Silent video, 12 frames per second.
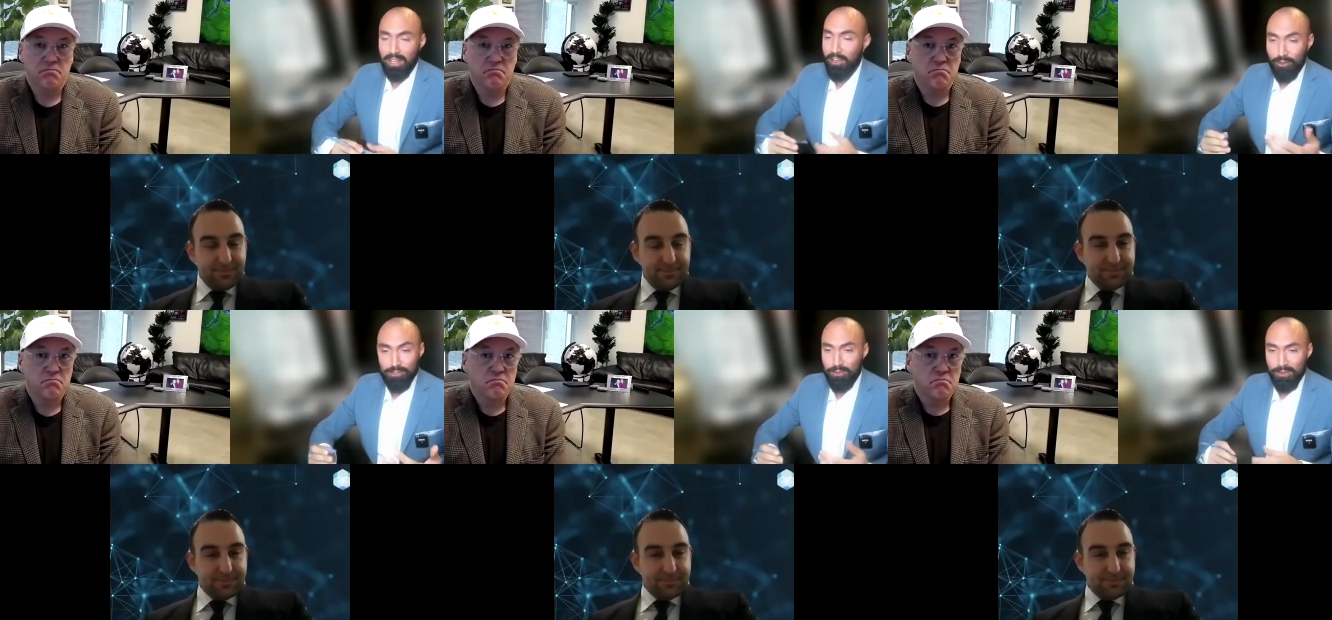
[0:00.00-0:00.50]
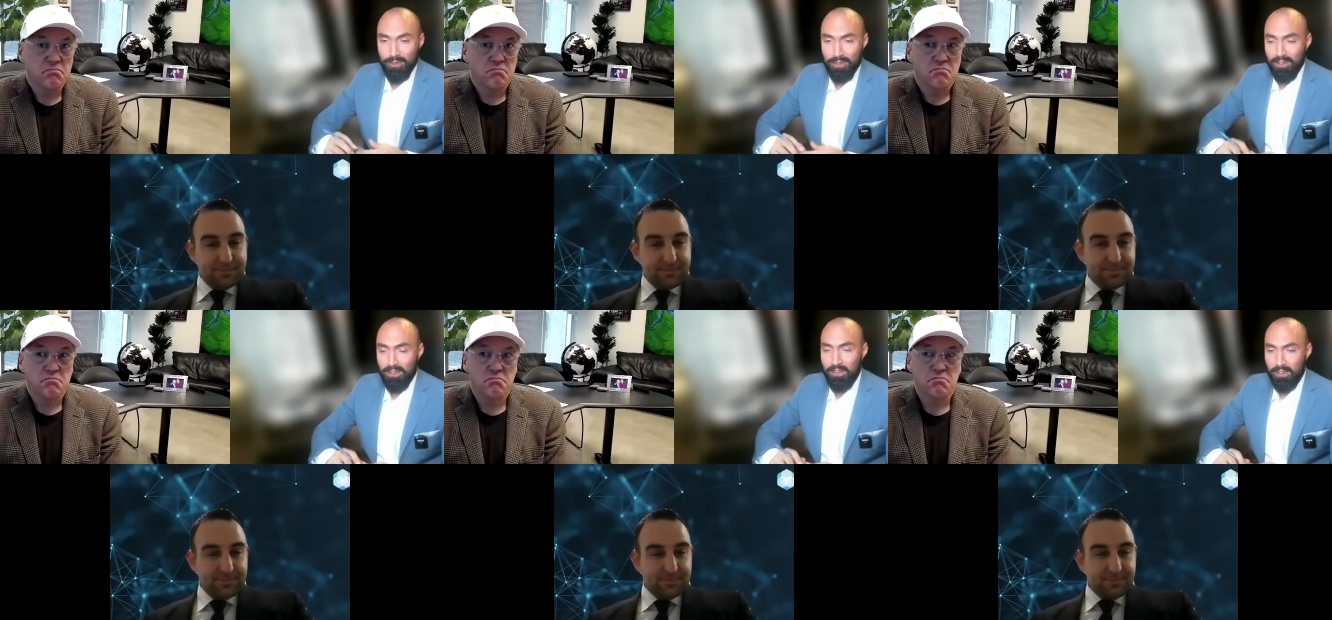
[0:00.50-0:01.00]
Speaker 1: year or two?
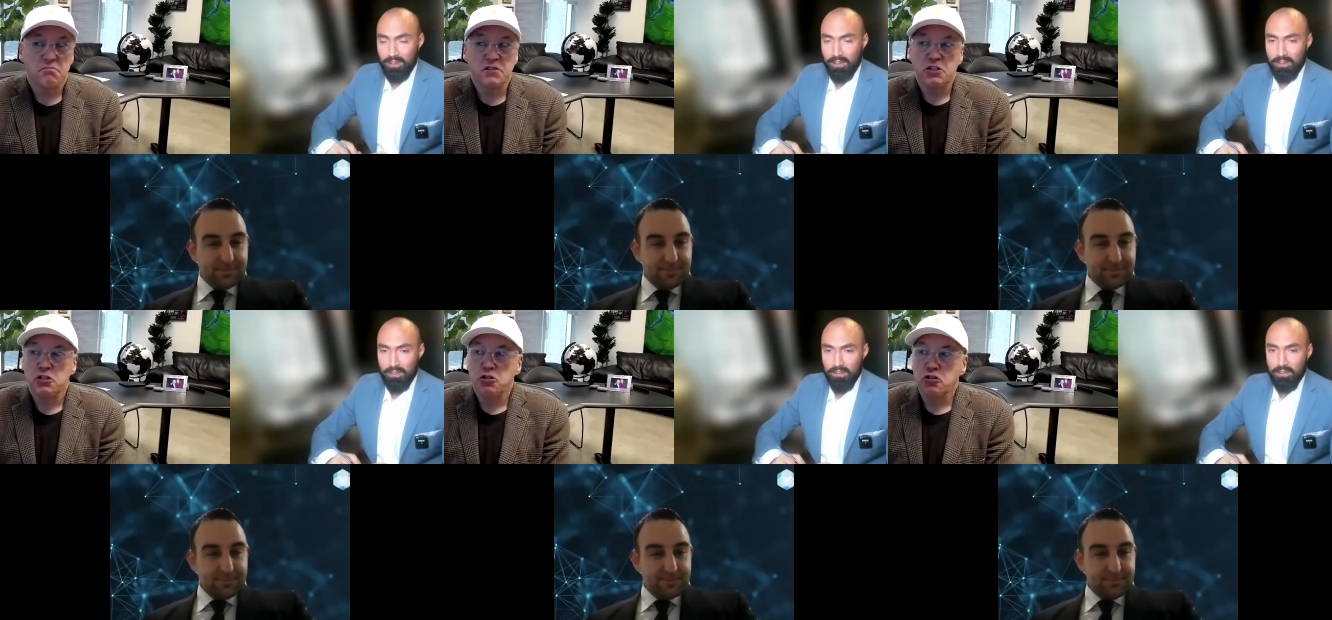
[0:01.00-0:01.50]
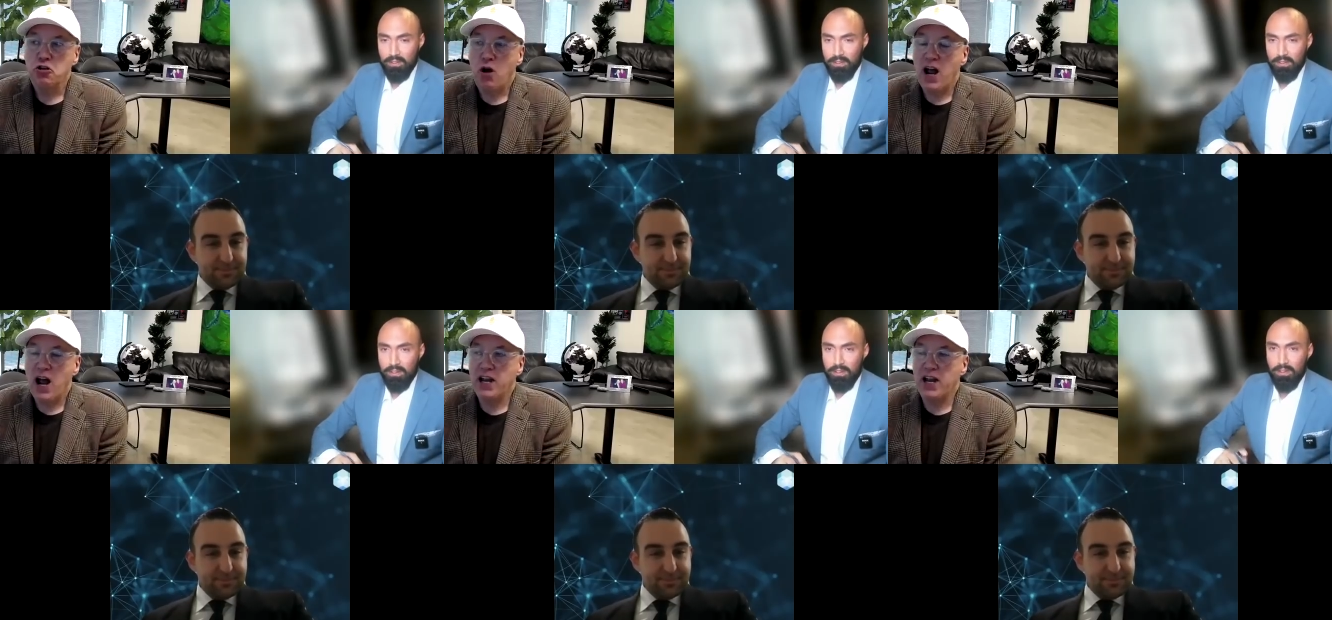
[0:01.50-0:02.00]
Well,
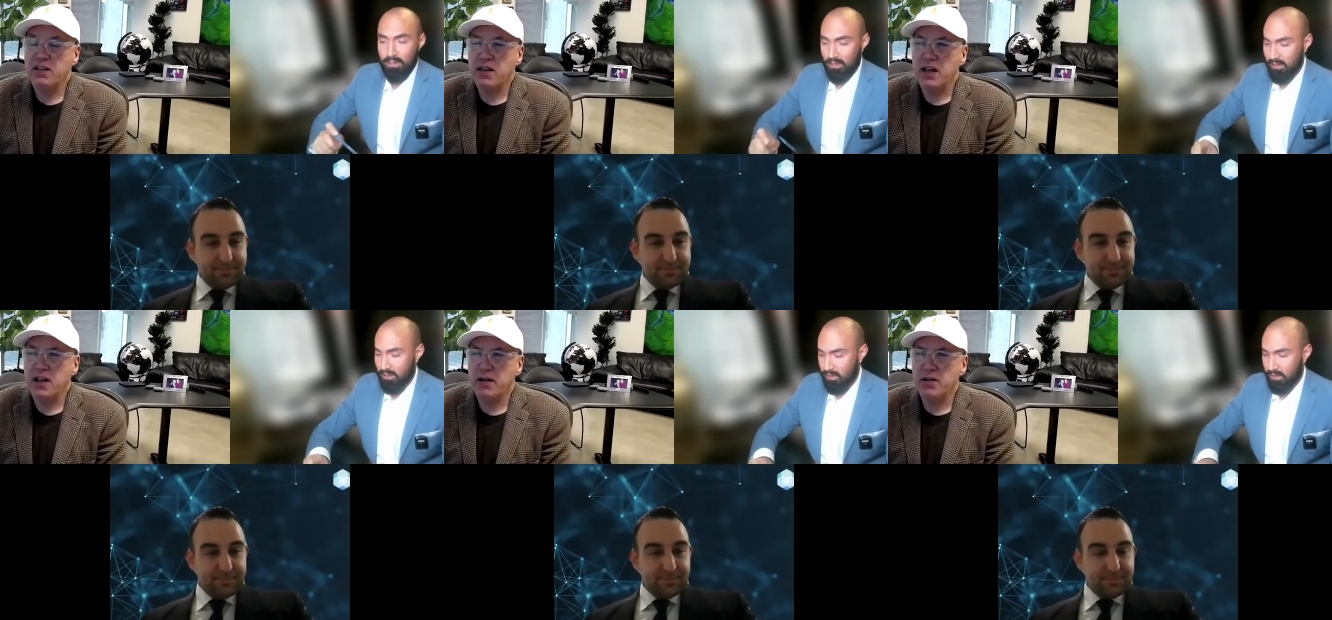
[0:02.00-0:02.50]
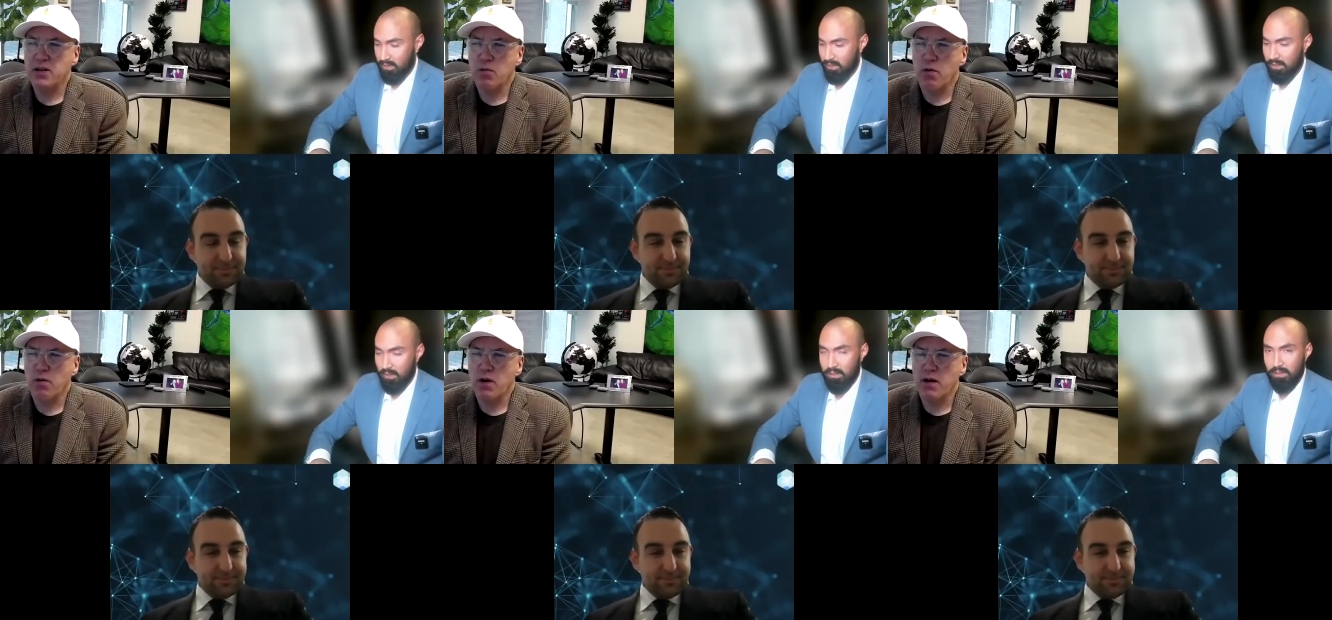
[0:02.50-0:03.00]
I think that we're
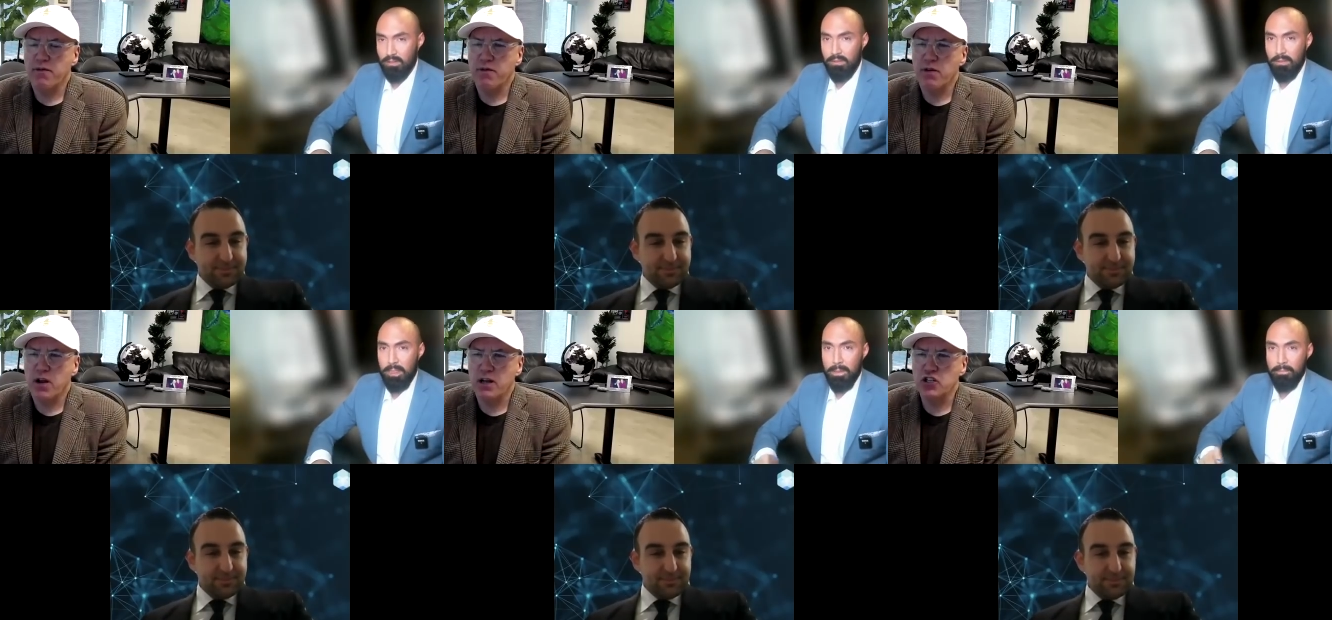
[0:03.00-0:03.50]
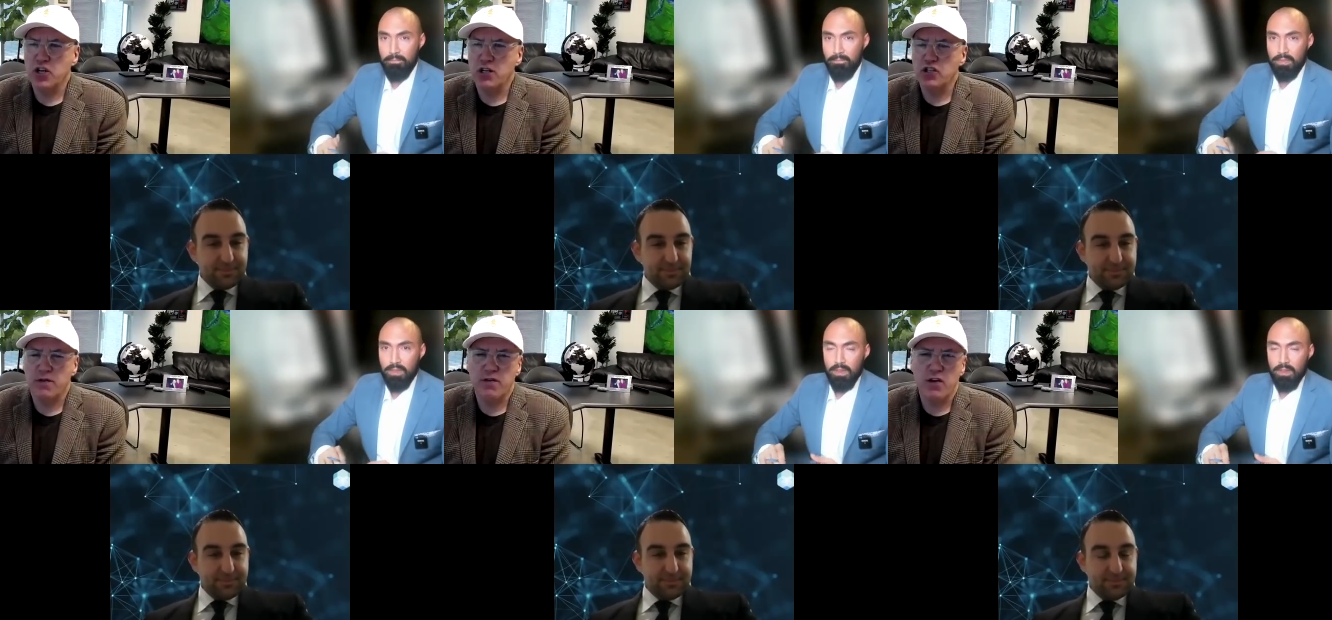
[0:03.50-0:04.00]
very conscientious of